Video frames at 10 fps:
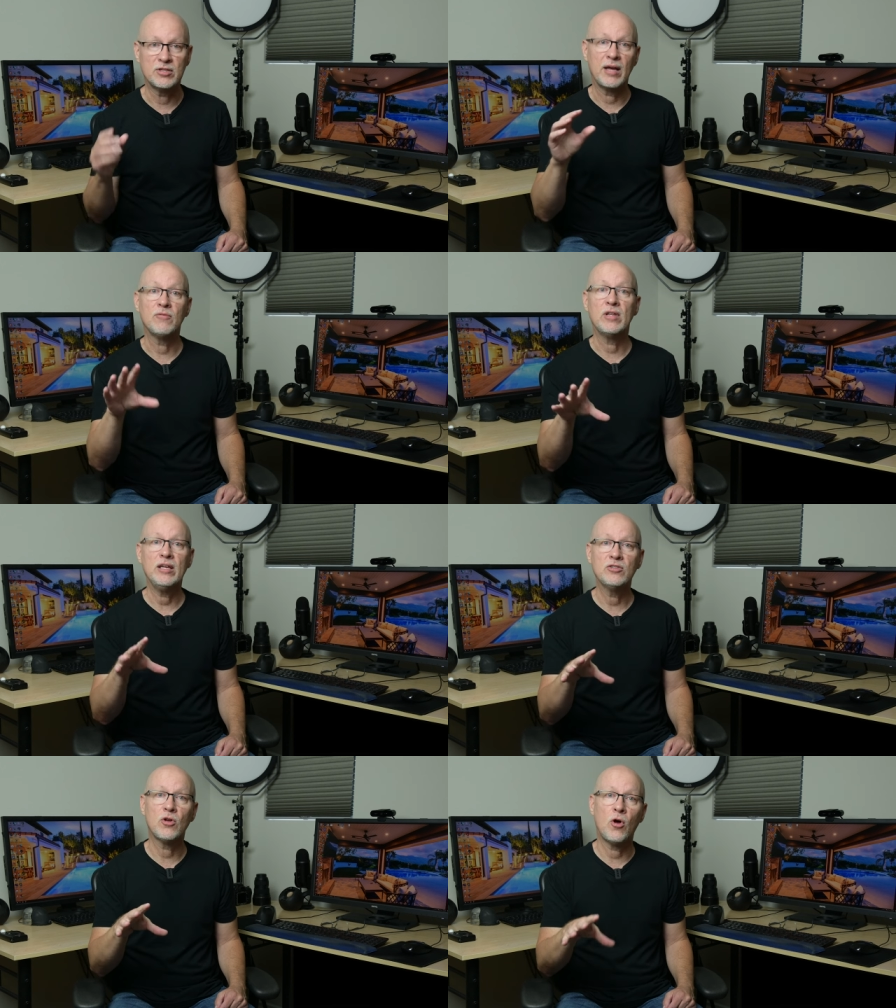I have
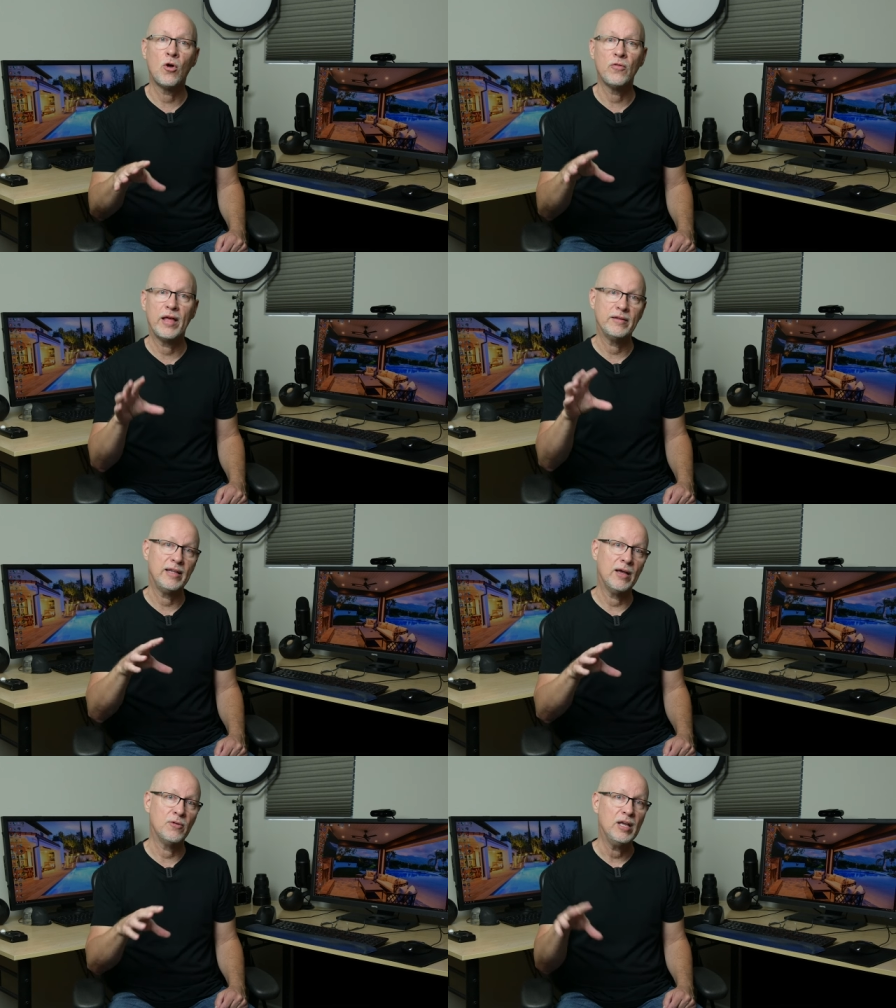links to all that
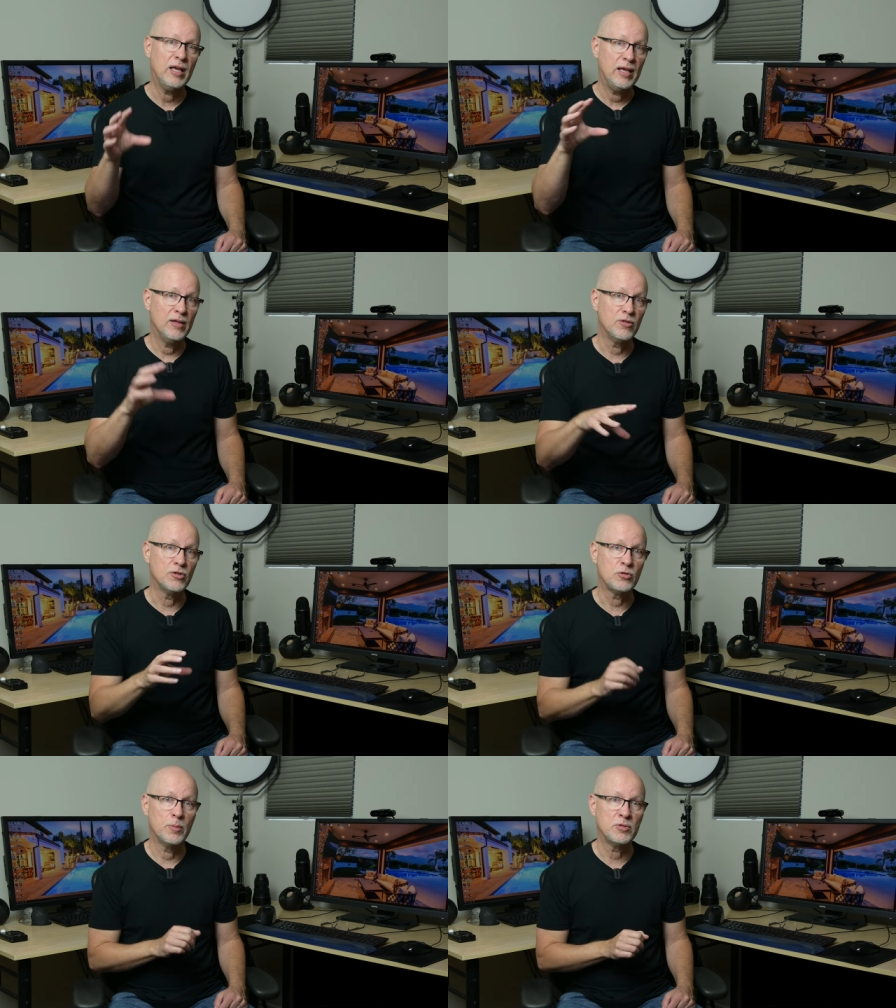down in the
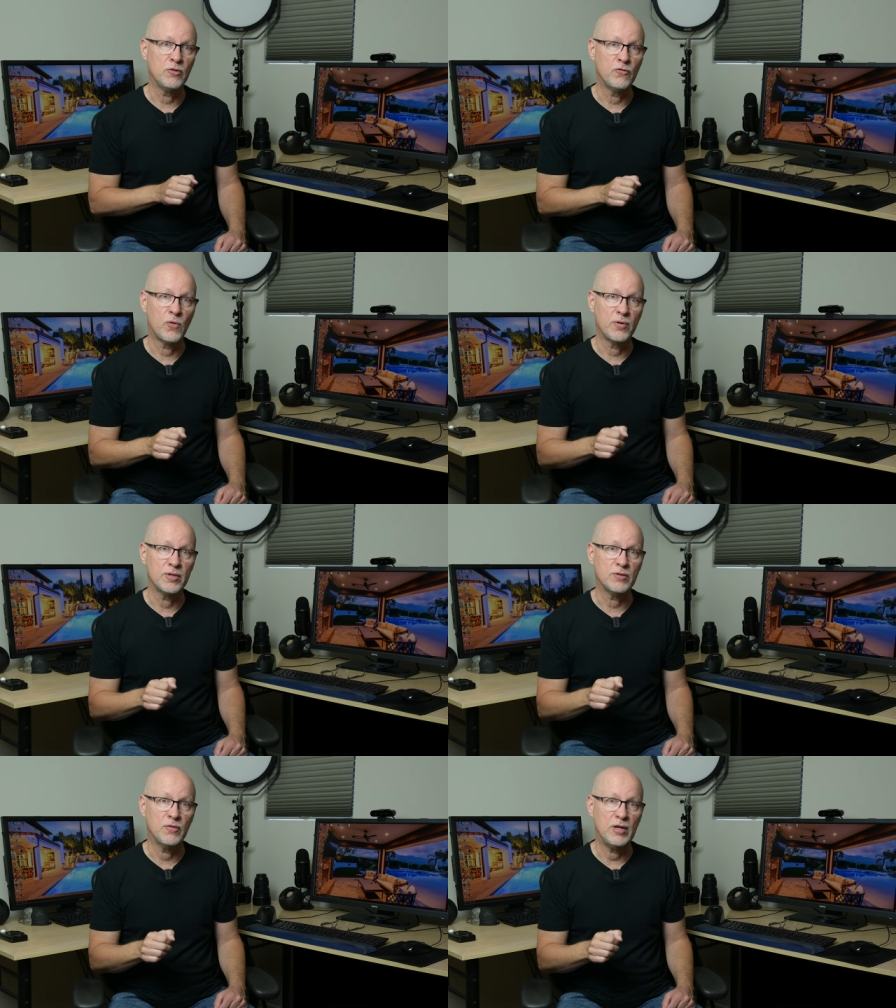description for
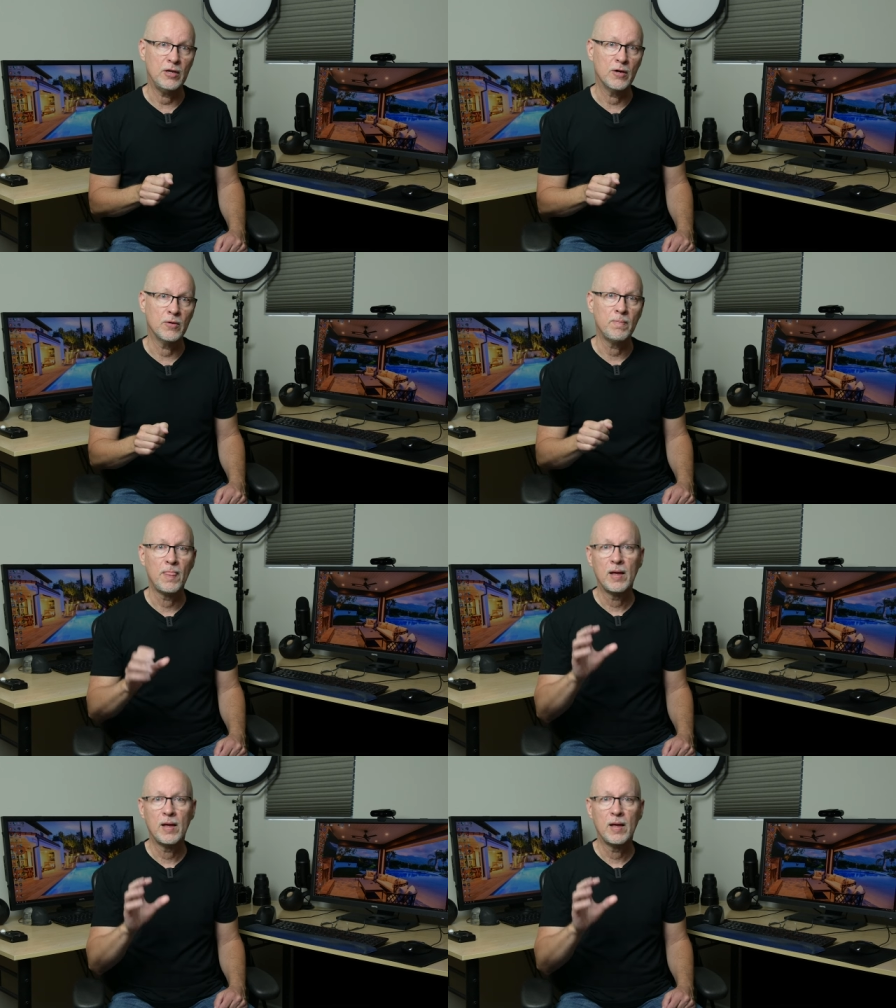this video,